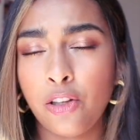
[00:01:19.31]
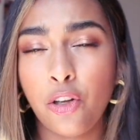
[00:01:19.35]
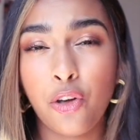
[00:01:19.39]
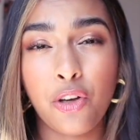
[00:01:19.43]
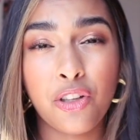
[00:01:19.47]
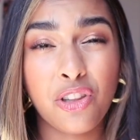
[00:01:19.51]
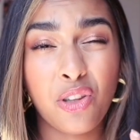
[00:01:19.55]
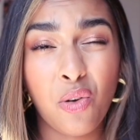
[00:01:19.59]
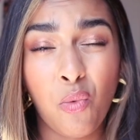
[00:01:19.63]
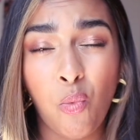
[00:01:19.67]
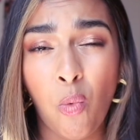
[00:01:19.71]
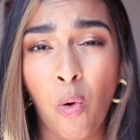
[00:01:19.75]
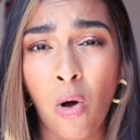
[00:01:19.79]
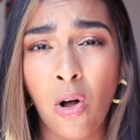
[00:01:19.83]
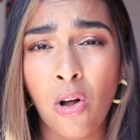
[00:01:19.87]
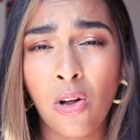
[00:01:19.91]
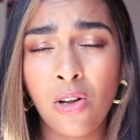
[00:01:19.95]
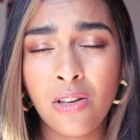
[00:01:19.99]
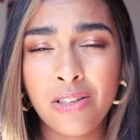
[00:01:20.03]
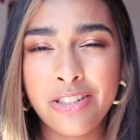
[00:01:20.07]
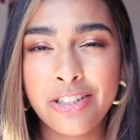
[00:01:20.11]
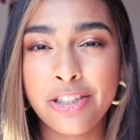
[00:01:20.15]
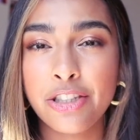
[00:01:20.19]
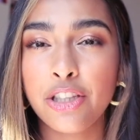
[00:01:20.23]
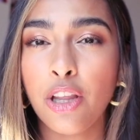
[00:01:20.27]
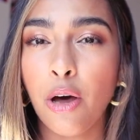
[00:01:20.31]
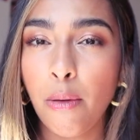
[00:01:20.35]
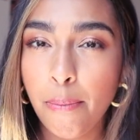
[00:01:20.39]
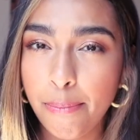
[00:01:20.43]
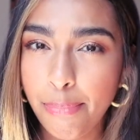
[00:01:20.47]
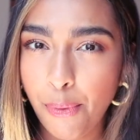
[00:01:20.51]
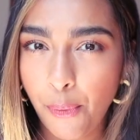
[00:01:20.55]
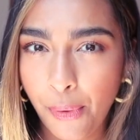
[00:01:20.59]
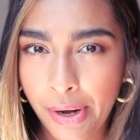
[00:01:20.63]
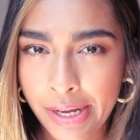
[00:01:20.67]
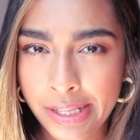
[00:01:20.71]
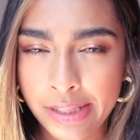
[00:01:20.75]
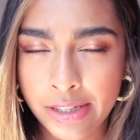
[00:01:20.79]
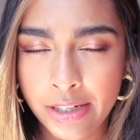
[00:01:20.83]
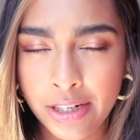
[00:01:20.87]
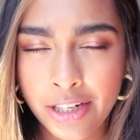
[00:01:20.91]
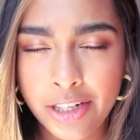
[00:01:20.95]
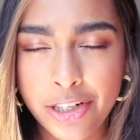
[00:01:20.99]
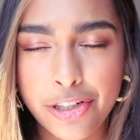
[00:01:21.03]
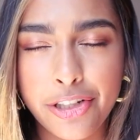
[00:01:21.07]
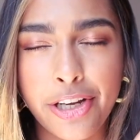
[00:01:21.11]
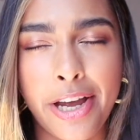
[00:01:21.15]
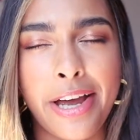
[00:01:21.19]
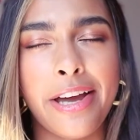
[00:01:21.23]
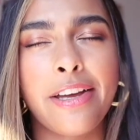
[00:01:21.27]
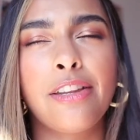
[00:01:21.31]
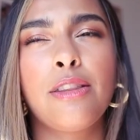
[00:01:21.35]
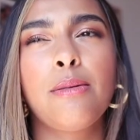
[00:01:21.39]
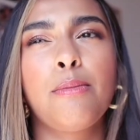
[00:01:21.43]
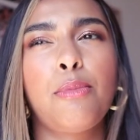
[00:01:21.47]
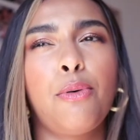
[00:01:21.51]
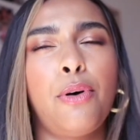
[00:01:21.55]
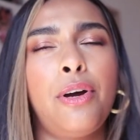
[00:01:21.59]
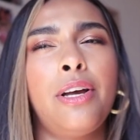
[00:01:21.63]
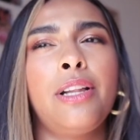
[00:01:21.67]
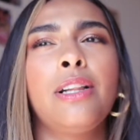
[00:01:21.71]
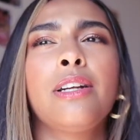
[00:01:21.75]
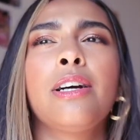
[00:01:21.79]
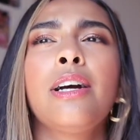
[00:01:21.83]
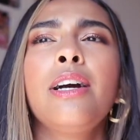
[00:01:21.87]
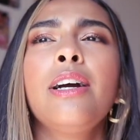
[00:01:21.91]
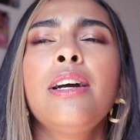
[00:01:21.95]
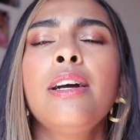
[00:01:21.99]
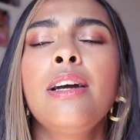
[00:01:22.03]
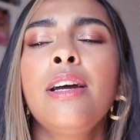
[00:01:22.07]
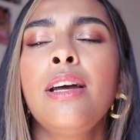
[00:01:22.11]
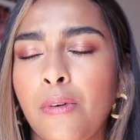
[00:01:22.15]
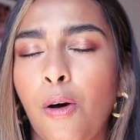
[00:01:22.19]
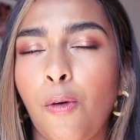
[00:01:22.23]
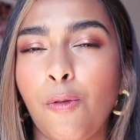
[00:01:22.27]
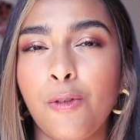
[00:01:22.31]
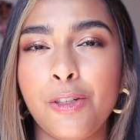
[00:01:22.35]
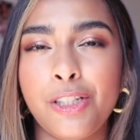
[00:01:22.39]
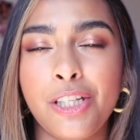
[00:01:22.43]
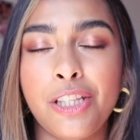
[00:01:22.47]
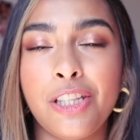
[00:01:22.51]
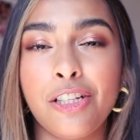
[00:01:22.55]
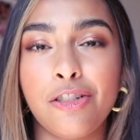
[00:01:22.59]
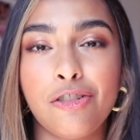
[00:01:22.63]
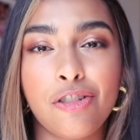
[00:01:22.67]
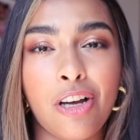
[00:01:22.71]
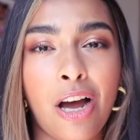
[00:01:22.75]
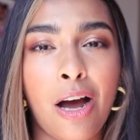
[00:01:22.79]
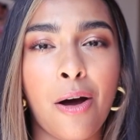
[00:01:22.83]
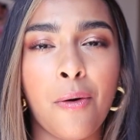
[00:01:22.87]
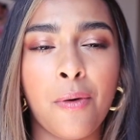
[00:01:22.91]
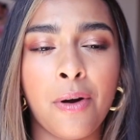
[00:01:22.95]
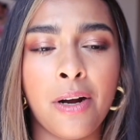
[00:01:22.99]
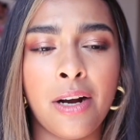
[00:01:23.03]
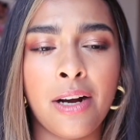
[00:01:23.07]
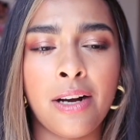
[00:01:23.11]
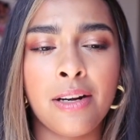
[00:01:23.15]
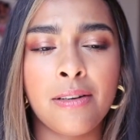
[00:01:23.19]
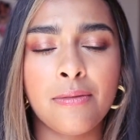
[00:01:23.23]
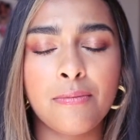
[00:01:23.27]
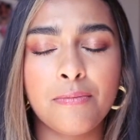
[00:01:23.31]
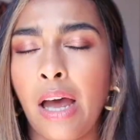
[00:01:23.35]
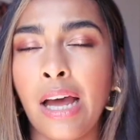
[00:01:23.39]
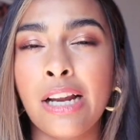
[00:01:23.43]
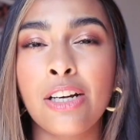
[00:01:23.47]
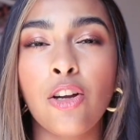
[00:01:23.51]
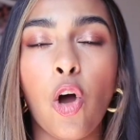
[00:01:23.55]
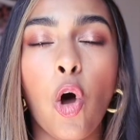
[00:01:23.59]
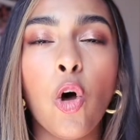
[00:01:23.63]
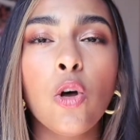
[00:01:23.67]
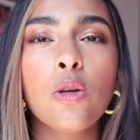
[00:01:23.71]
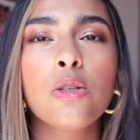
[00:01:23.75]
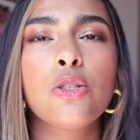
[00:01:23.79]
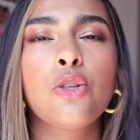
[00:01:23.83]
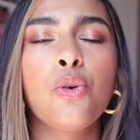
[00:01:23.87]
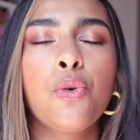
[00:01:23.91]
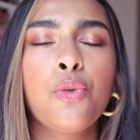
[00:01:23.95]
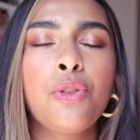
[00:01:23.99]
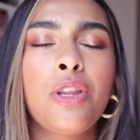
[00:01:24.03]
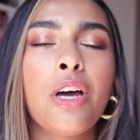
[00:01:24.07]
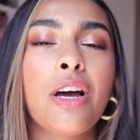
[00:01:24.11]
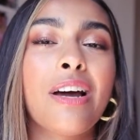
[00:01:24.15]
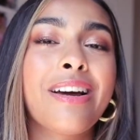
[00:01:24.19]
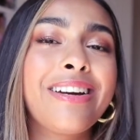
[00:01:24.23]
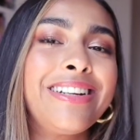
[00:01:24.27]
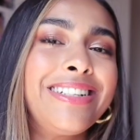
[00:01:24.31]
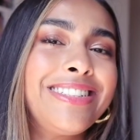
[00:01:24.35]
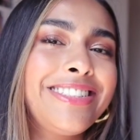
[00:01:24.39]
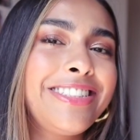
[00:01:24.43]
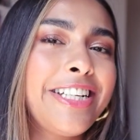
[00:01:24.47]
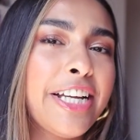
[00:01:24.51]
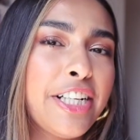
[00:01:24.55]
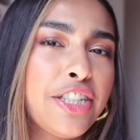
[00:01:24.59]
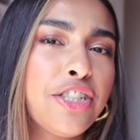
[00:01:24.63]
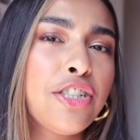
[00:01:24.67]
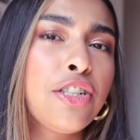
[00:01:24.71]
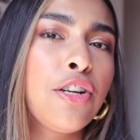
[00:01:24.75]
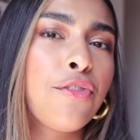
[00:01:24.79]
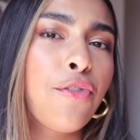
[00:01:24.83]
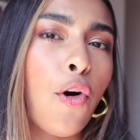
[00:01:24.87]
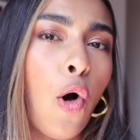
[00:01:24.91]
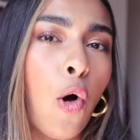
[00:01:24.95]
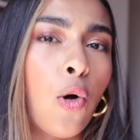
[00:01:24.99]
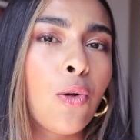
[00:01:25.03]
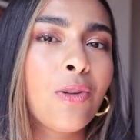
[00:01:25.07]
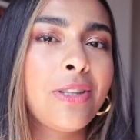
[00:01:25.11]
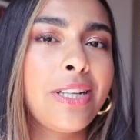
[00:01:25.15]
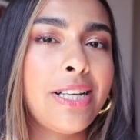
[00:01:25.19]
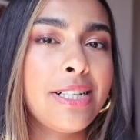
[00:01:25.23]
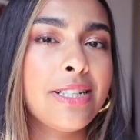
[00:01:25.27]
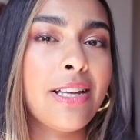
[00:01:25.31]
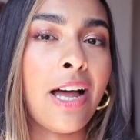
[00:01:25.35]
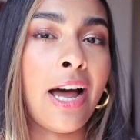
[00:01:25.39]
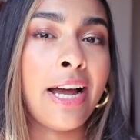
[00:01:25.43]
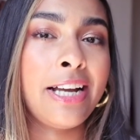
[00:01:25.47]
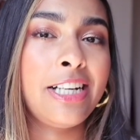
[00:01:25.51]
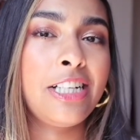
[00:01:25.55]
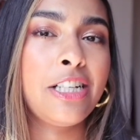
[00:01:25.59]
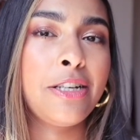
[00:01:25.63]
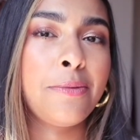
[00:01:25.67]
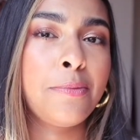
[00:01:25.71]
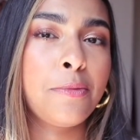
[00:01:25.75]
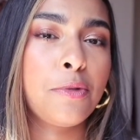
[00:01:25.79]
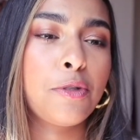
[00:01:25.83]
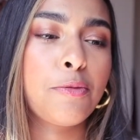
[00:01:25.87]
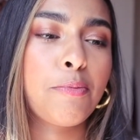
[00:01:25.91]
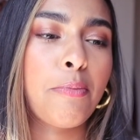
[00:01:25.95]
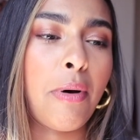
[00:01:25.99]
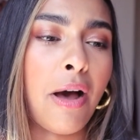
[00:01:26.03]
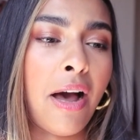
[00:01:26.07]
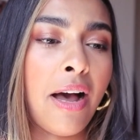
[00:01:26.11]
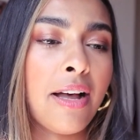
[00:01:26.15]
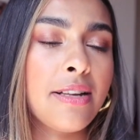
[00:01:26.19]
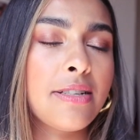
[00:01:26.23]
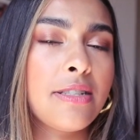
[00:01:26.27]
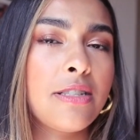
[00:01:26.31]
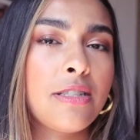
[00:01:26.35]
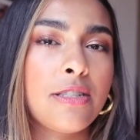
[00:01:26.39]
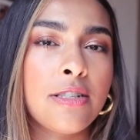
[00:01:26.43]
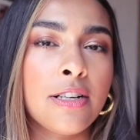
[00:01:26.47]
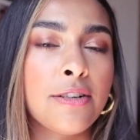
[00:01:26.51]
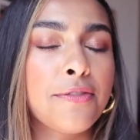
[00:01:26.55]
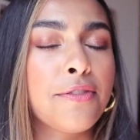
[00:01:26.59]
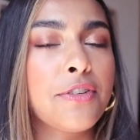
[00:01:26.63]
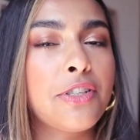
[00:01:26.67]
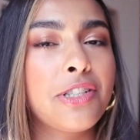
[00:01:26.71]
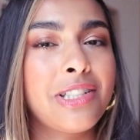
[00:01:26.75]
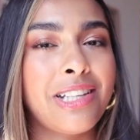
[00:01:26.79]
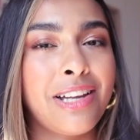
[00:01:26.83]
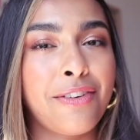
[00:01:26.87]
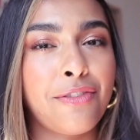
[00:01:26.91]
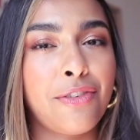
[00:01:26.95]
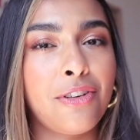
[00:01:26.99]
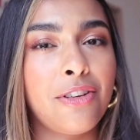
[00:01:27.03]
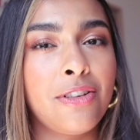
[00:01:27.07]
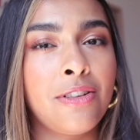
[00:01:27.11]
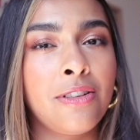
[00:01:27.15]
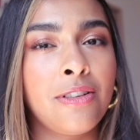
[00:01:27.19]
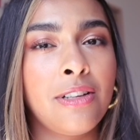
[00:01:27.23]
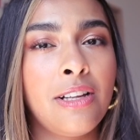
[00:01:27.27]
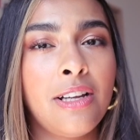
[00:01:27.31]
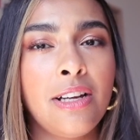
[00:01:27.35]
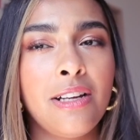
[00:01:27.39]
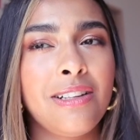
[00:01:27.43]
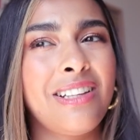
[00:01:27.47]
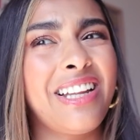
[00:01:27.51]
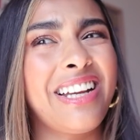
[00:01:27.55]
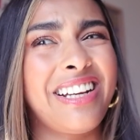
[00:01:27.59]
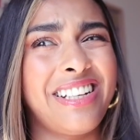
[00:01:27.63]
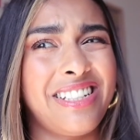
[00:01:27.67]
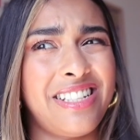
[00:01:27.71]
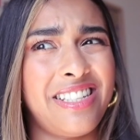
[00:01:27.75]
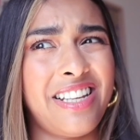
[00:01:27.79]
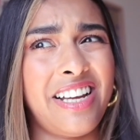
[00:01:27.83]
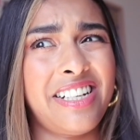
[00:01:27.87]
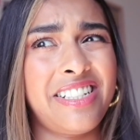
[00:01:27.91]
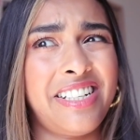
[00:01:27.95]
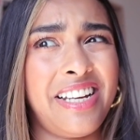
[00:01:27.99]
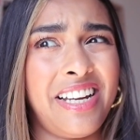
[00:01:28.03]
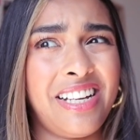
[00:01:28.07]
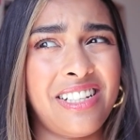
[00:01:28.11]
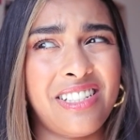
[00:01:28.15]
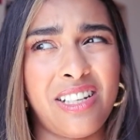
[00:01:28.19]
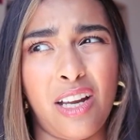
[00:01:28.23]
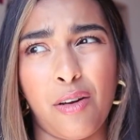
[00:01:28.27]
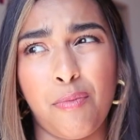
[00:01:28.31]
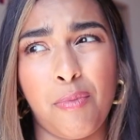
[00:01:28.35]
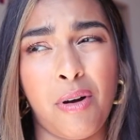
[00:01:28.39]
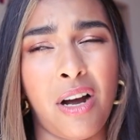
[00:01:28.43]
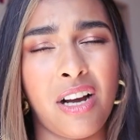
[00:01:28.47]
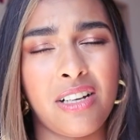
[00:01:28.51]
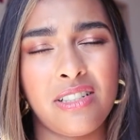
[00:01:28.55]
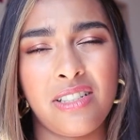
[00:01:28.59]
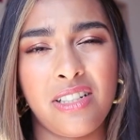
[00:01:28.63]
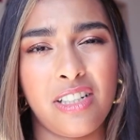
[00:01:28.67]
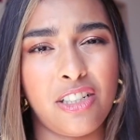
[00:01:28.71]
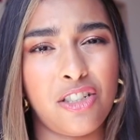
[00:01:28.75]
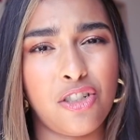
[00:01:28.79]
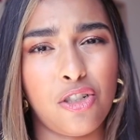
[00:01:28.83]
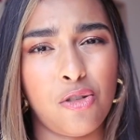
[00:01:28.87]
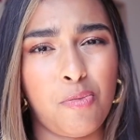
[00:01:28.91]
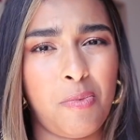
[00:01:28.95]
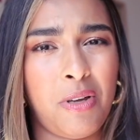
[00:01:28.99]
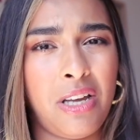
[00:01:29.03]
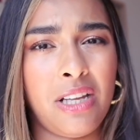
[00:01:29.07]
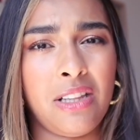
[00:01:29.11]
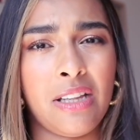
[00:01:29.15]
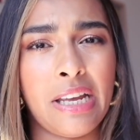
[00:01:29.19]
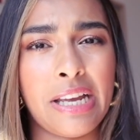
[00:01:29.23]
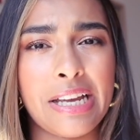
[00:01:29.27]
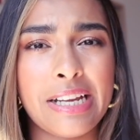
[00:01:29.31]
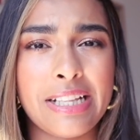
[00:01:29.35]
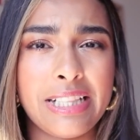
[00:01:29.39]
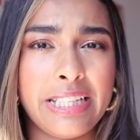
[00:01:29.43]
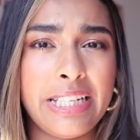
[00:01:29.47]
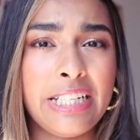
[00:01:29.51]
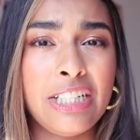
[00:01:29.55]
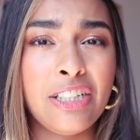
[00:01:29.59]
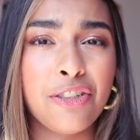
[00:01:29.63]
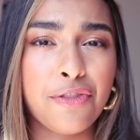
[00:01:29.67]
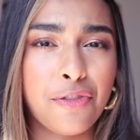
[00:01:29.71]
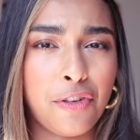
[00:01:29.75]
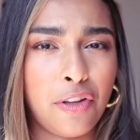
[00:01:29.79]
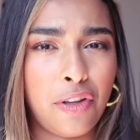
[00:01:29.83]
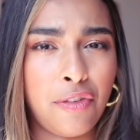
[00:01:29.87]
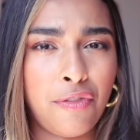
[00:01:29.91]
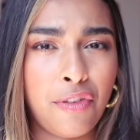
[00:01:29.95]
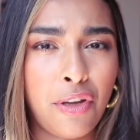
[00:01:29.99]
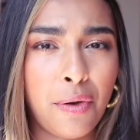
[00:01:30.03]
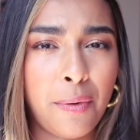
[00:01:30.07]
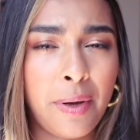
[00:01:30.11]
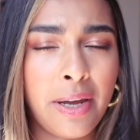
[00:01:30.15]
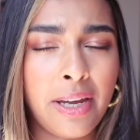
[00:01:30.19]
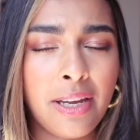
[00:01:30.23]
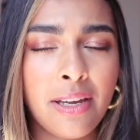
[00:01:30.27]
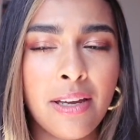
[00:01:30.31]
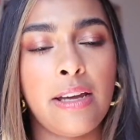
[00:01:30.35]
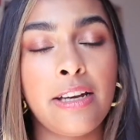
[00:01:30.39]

Look at the walls, the boiler, check the boiler, obviously the shower, and also the condition of all these items past surface level, like aesthetics, like past it just being like cleaned for the viewing.